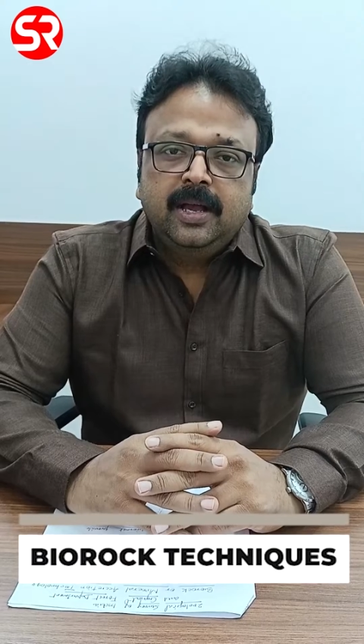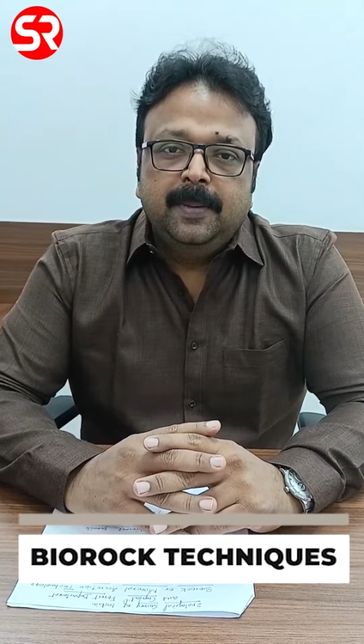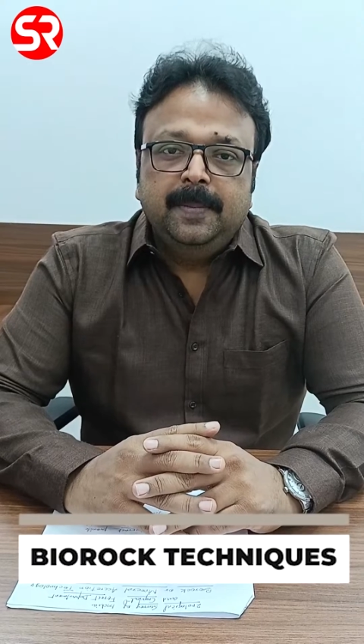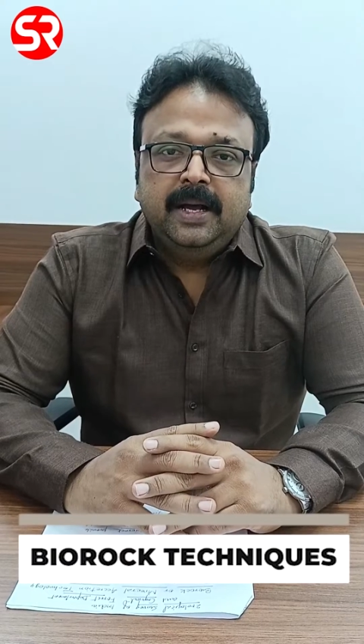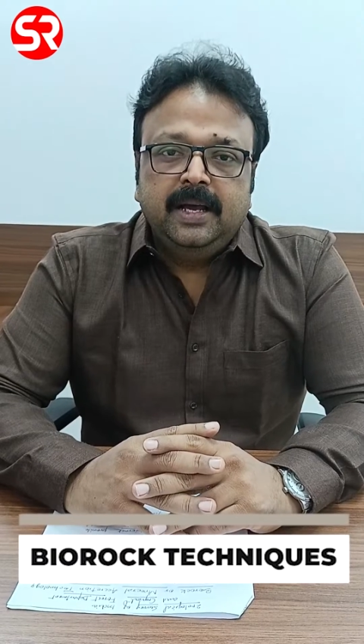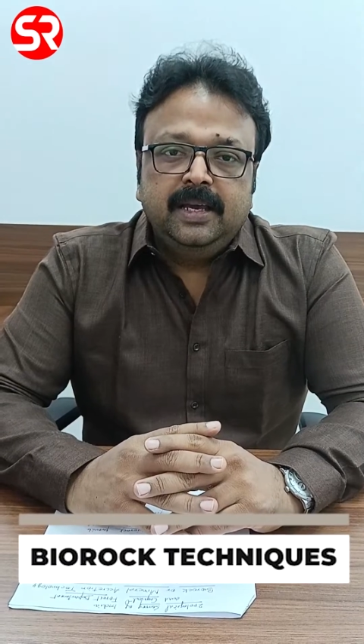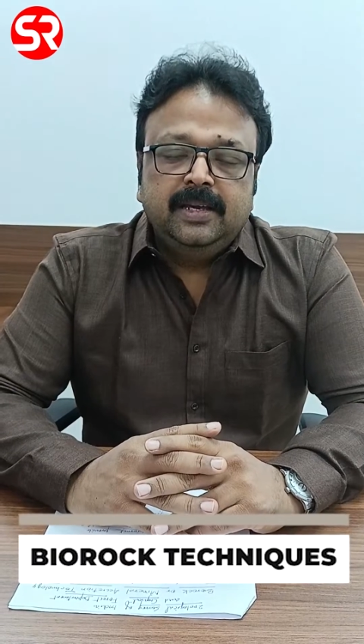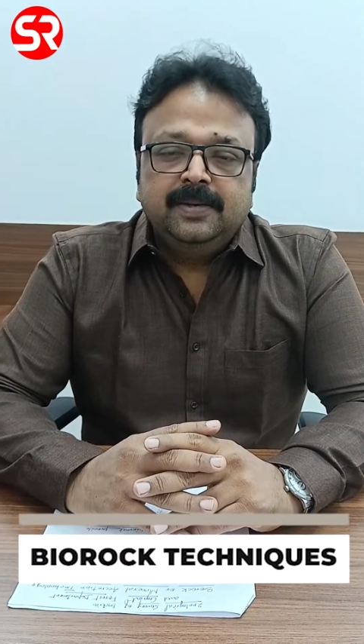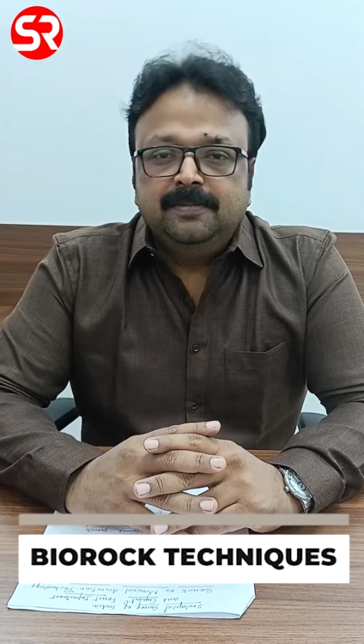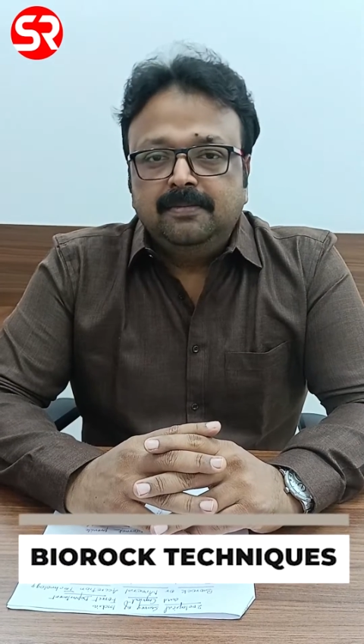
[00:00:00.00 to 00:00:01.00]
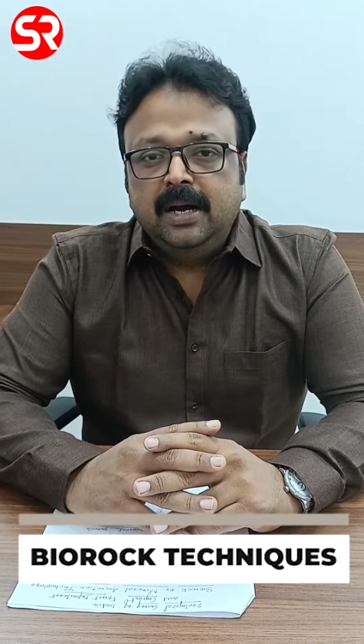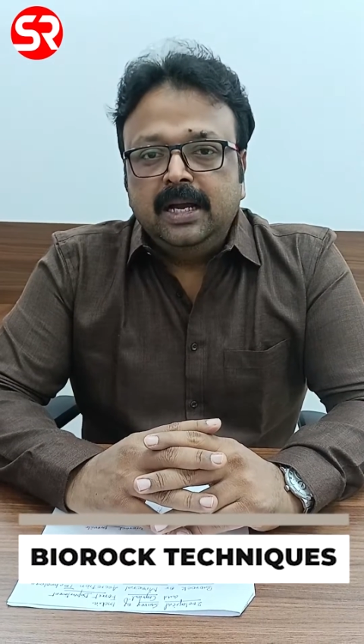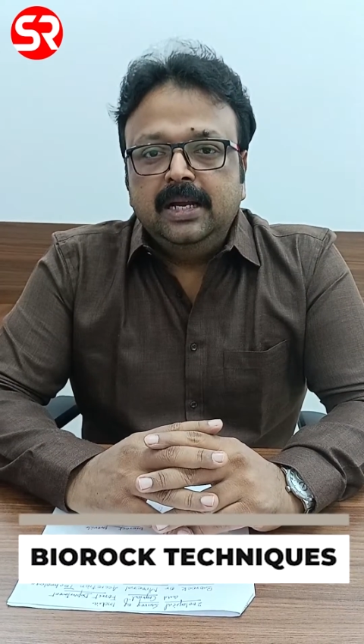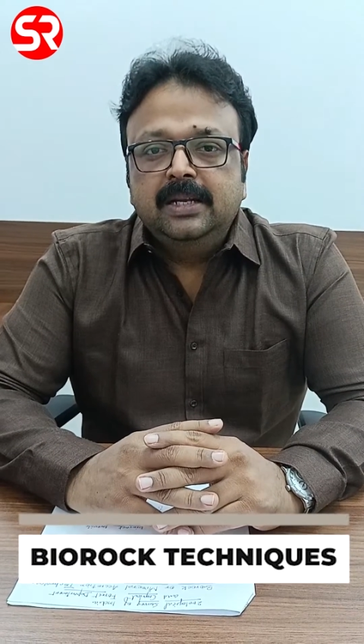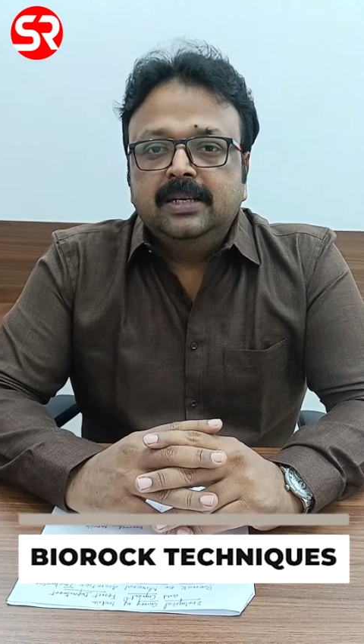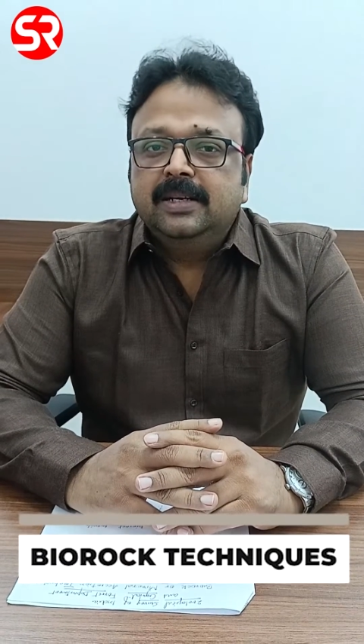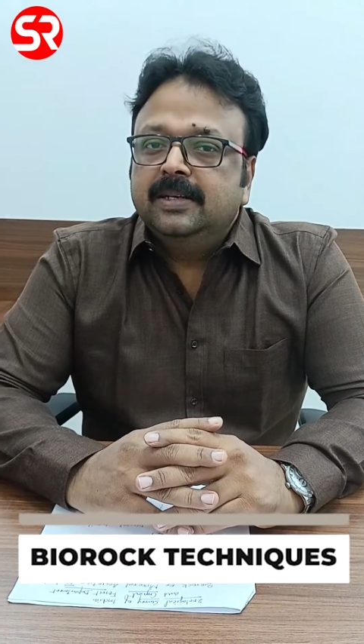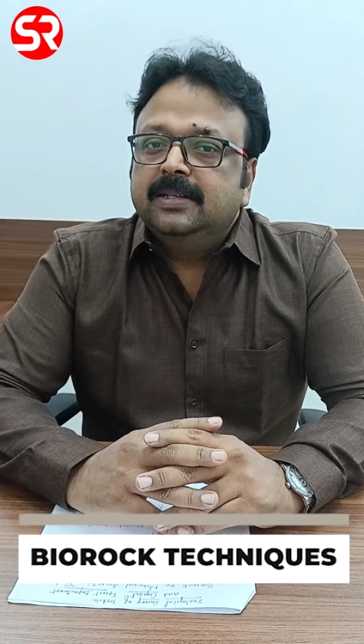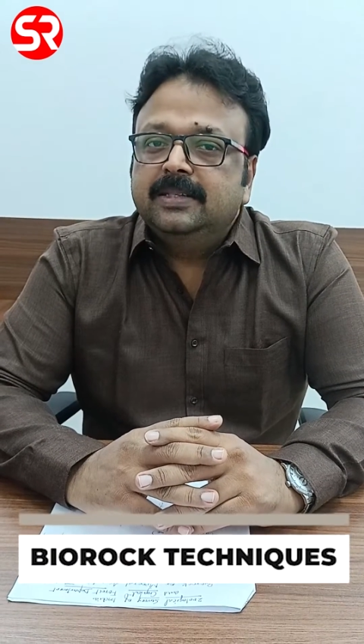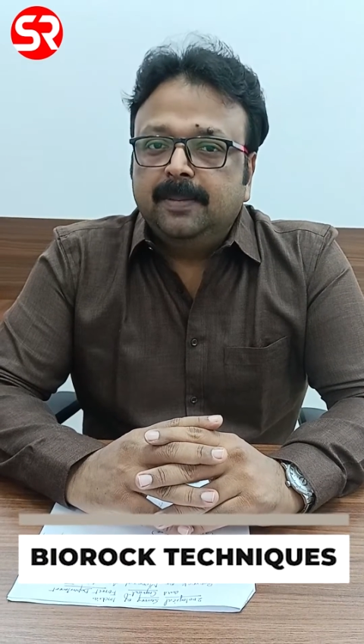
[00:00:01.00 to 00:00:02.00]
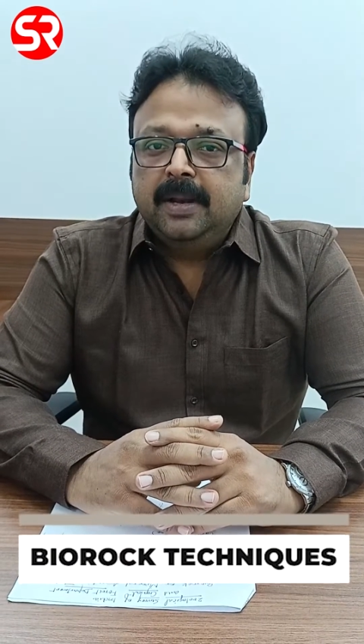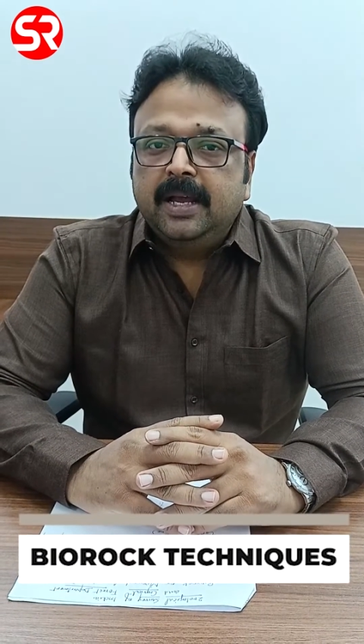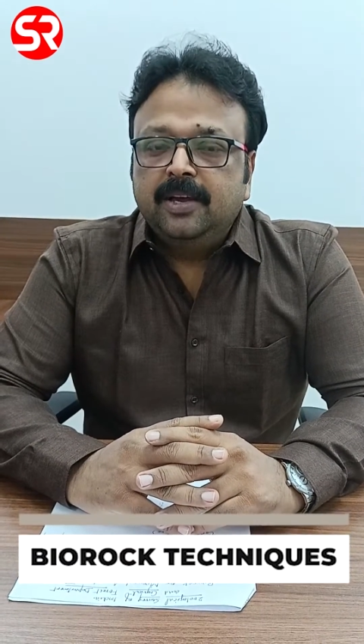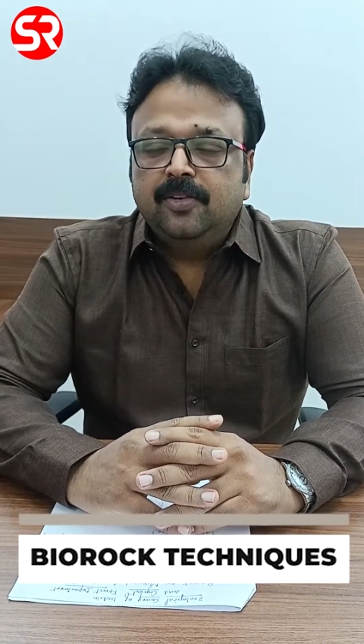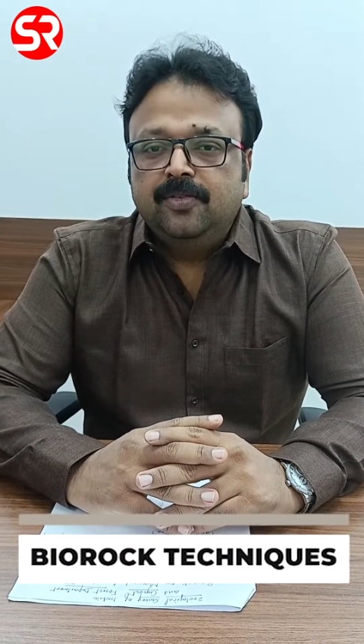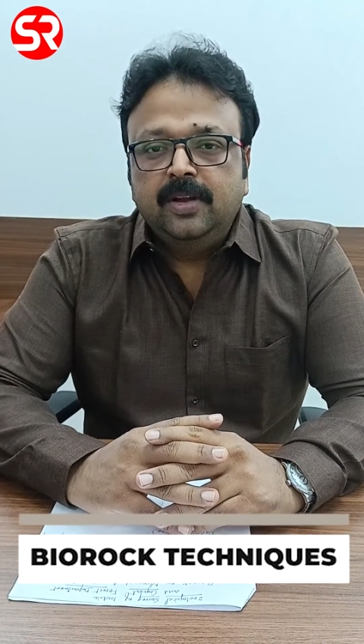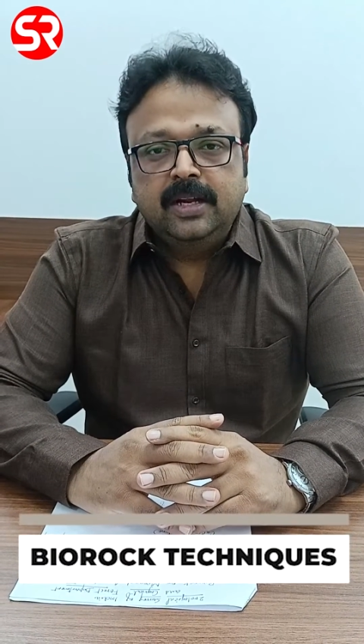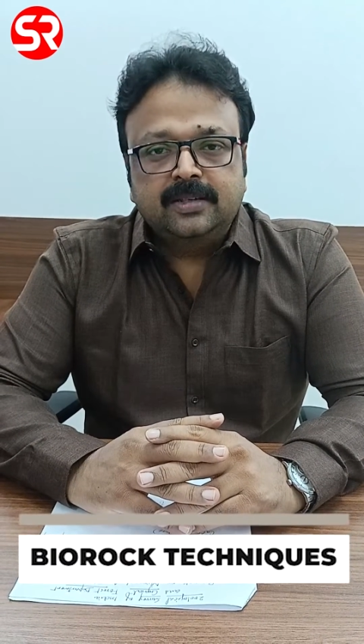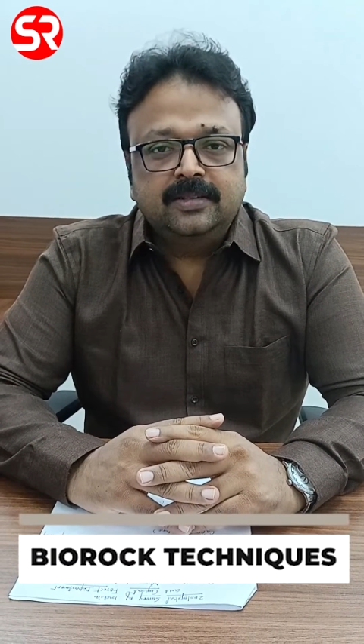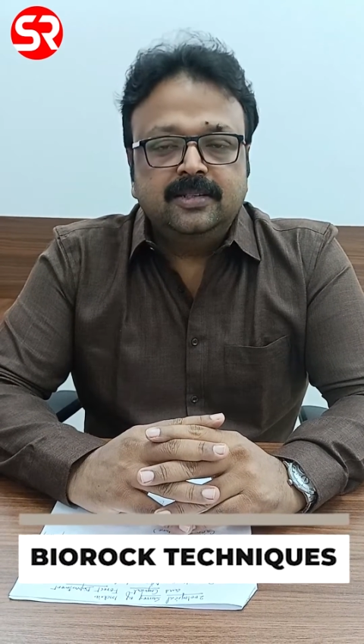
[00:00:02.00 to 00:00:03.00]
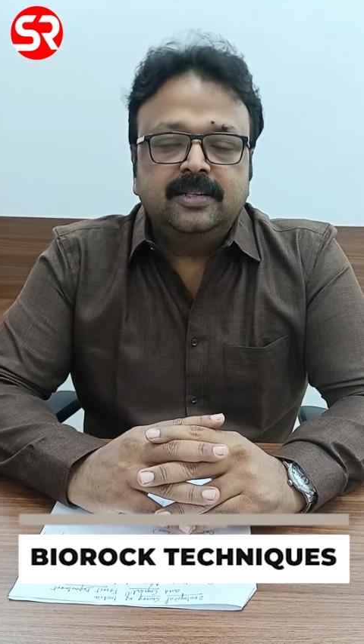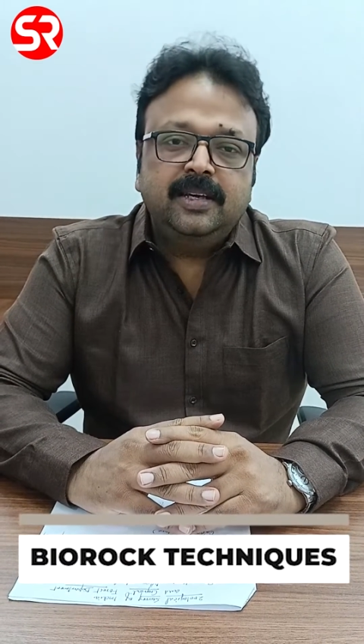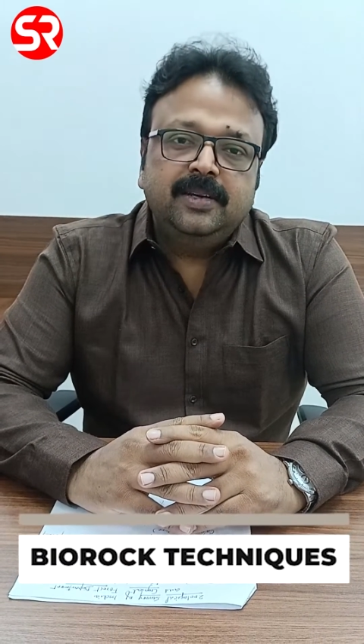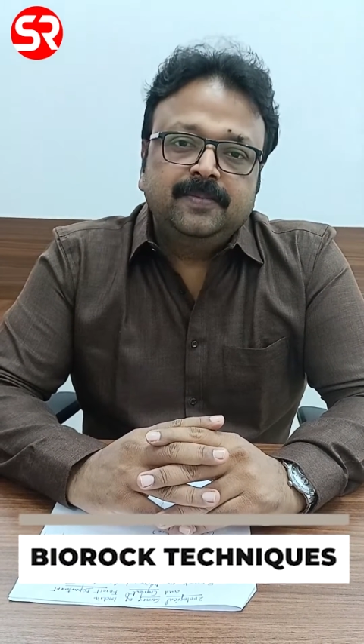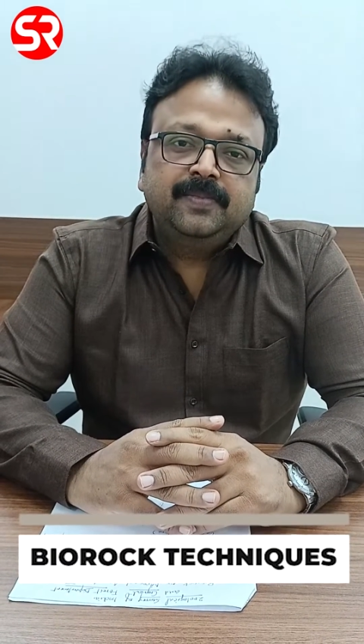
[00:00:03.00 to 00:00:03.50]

by mild supply of electricity,